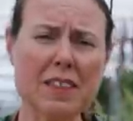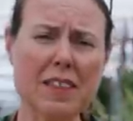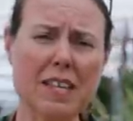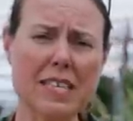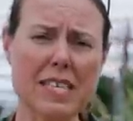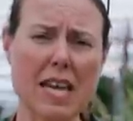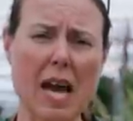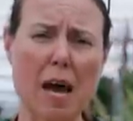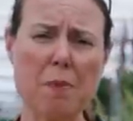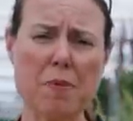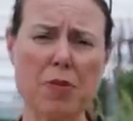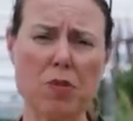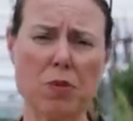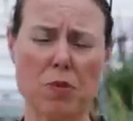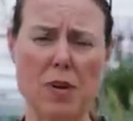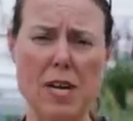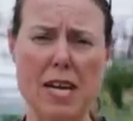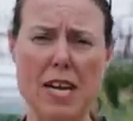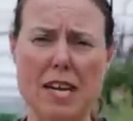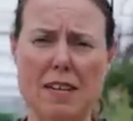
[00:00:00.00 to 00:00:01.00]
The top
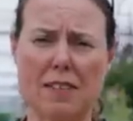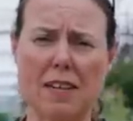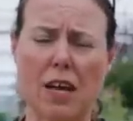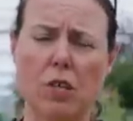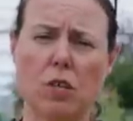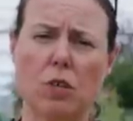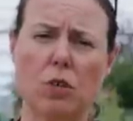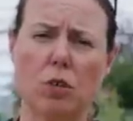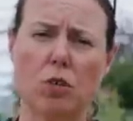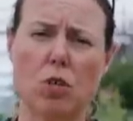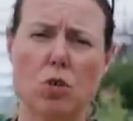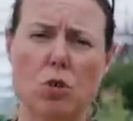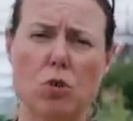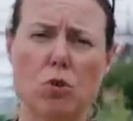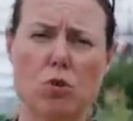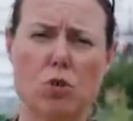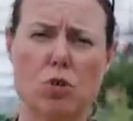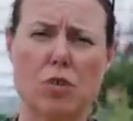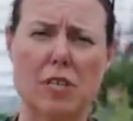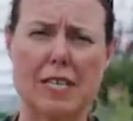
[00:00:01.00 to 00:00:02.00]
three that you'll
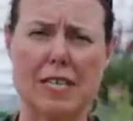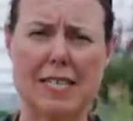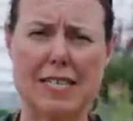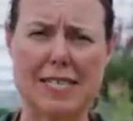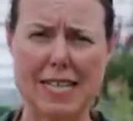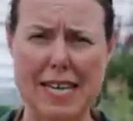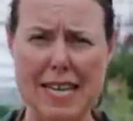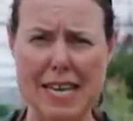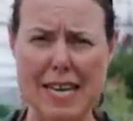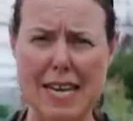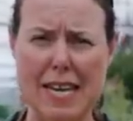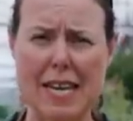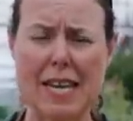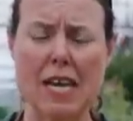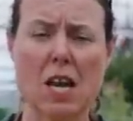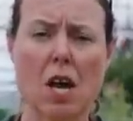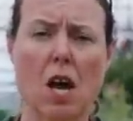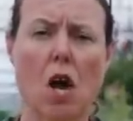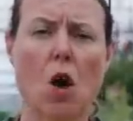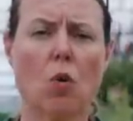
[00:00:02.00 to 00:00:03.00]
usually see
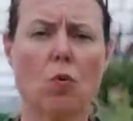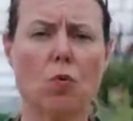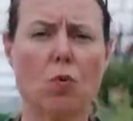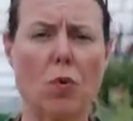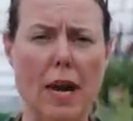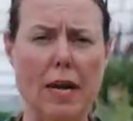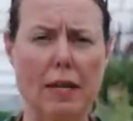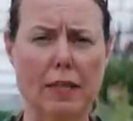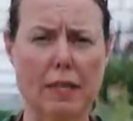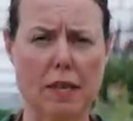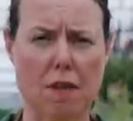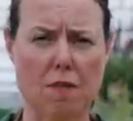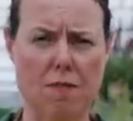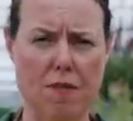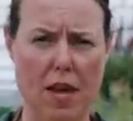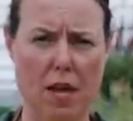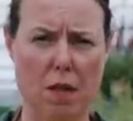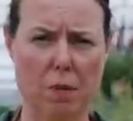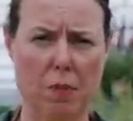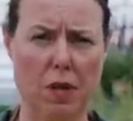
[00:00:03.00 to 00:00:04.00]
readily
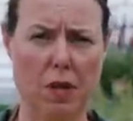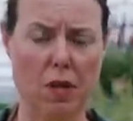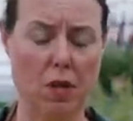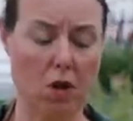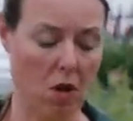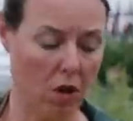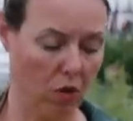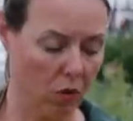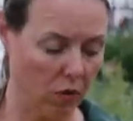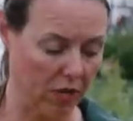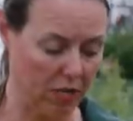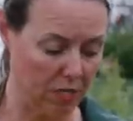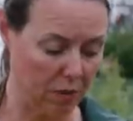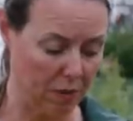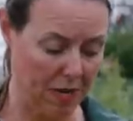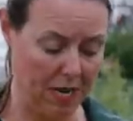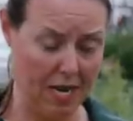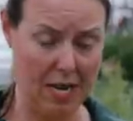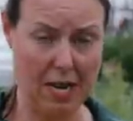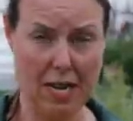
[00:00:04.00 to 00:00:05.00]
available are going to
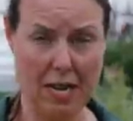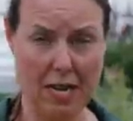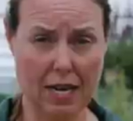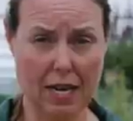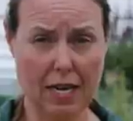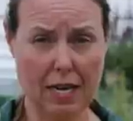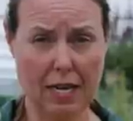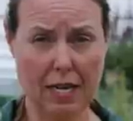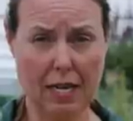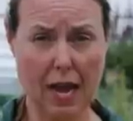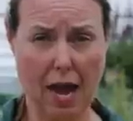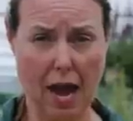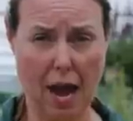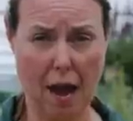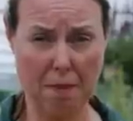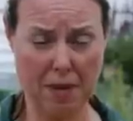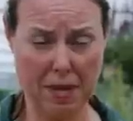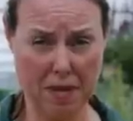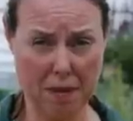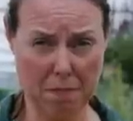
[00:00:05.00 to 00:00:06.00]
be
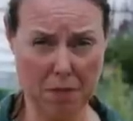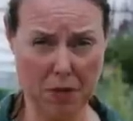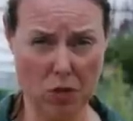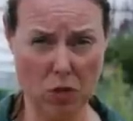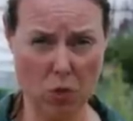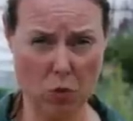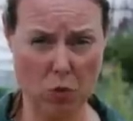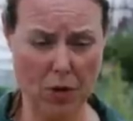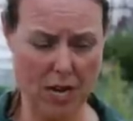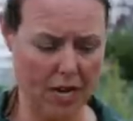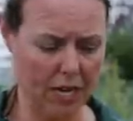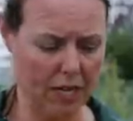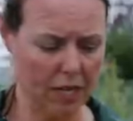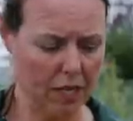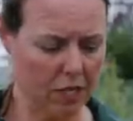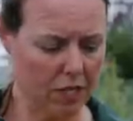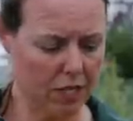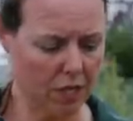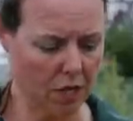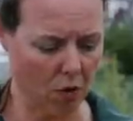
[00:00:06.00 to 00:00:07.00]
common
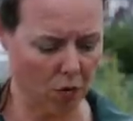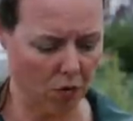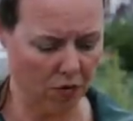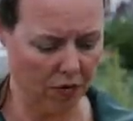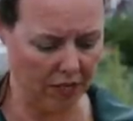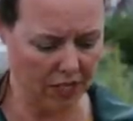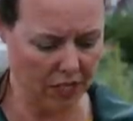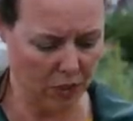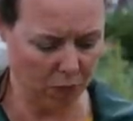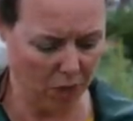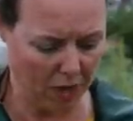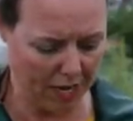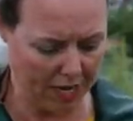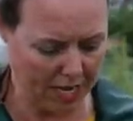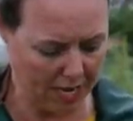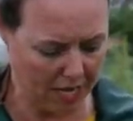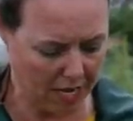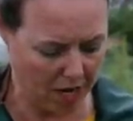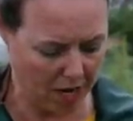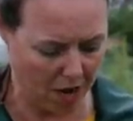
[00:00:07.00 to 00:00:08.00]
milkweed. So this one
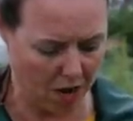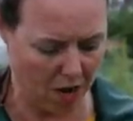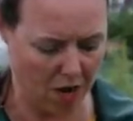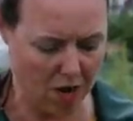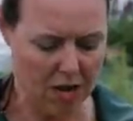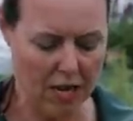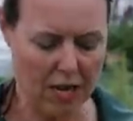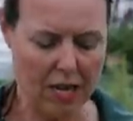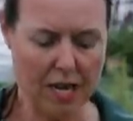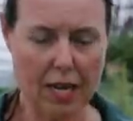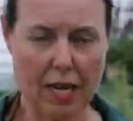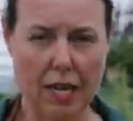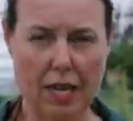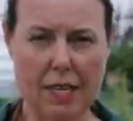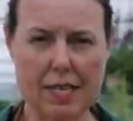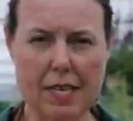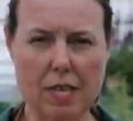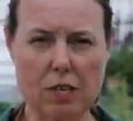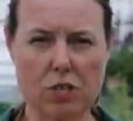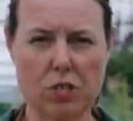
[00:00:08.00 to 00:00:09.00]
here
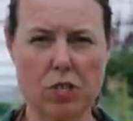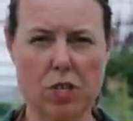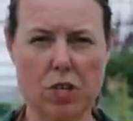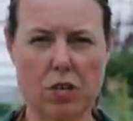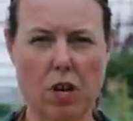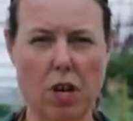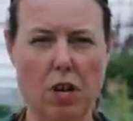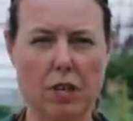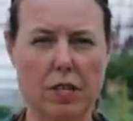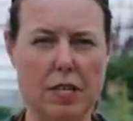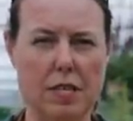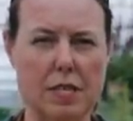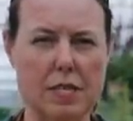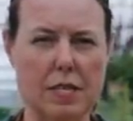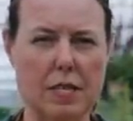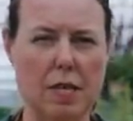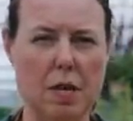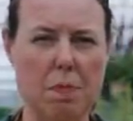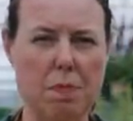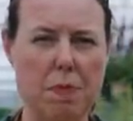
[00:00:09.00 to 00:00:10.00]
is actually called
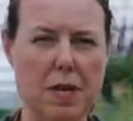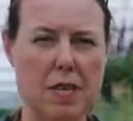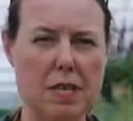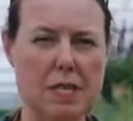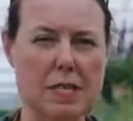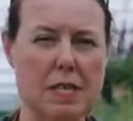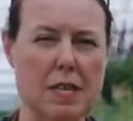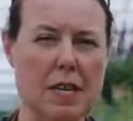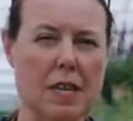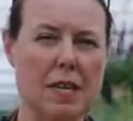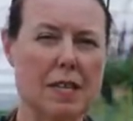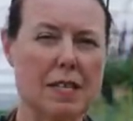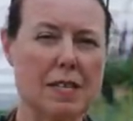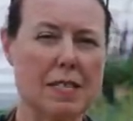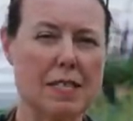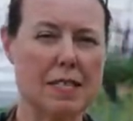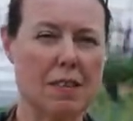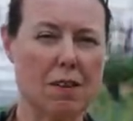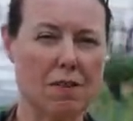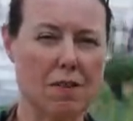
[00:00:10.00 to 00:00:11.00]
Asclepias
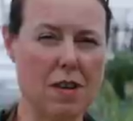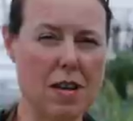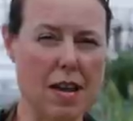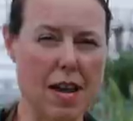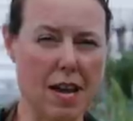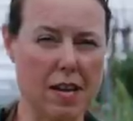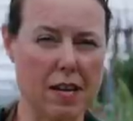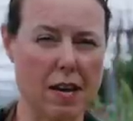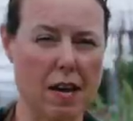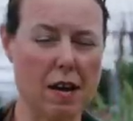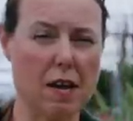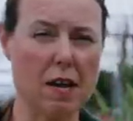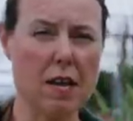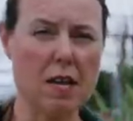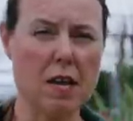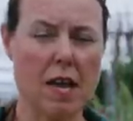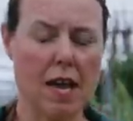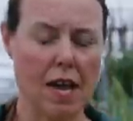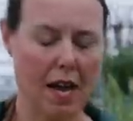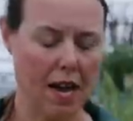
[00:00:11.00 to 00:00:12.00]
syriaca,
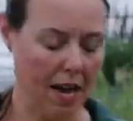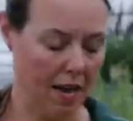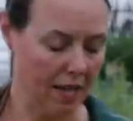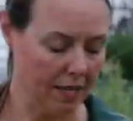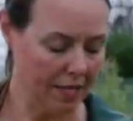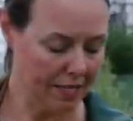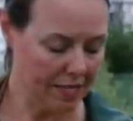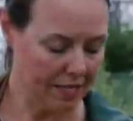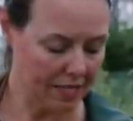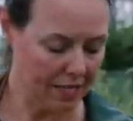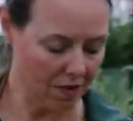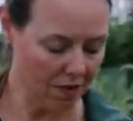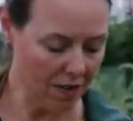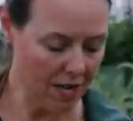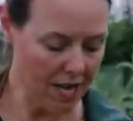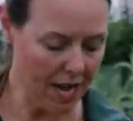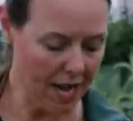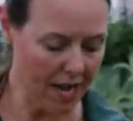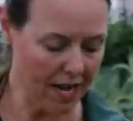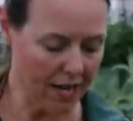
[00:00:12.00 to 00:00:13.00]
and
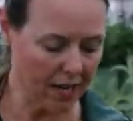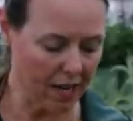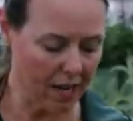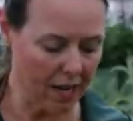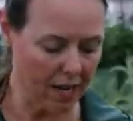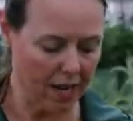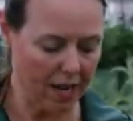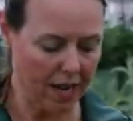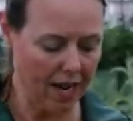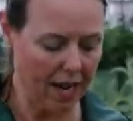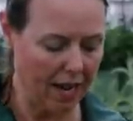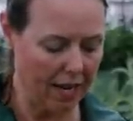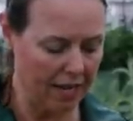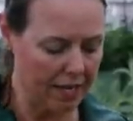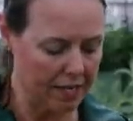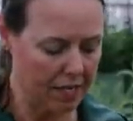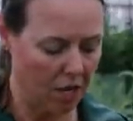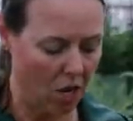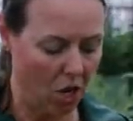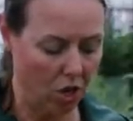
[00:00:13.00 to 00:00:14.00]
syriaca
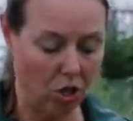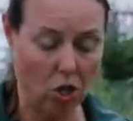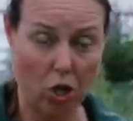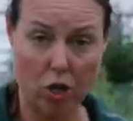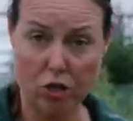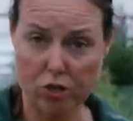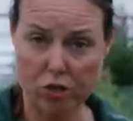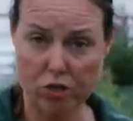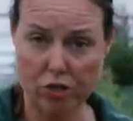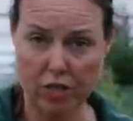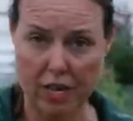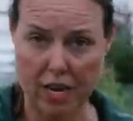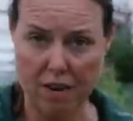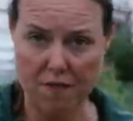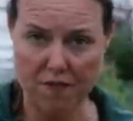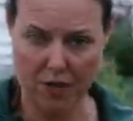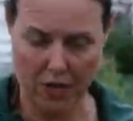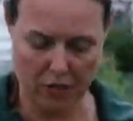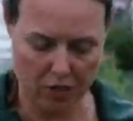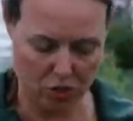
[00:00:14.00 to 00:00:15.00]
has a larger
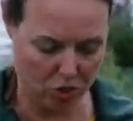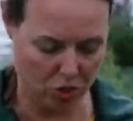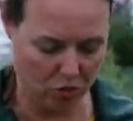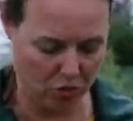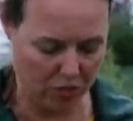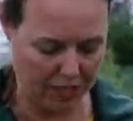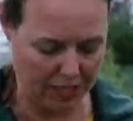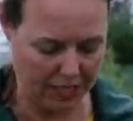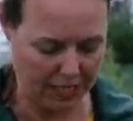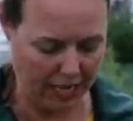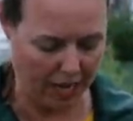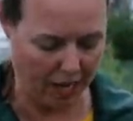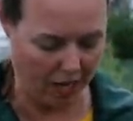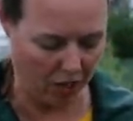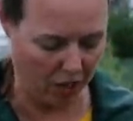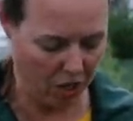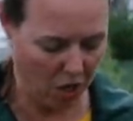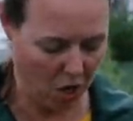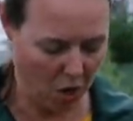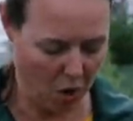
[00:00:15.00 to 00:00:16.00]
leaf, as you can
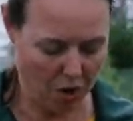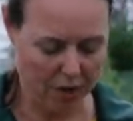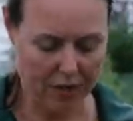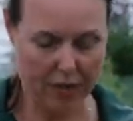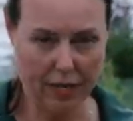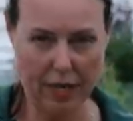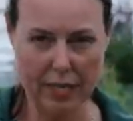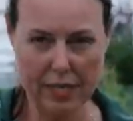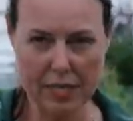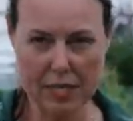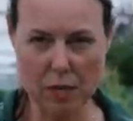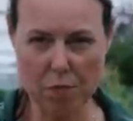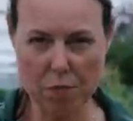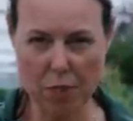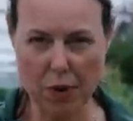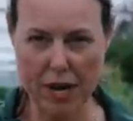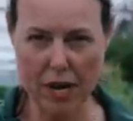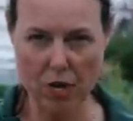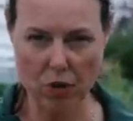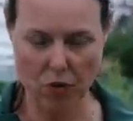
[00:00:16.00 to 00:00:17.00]
tell, nice and
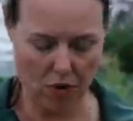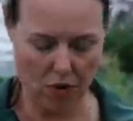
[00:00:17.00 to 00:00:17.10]
bright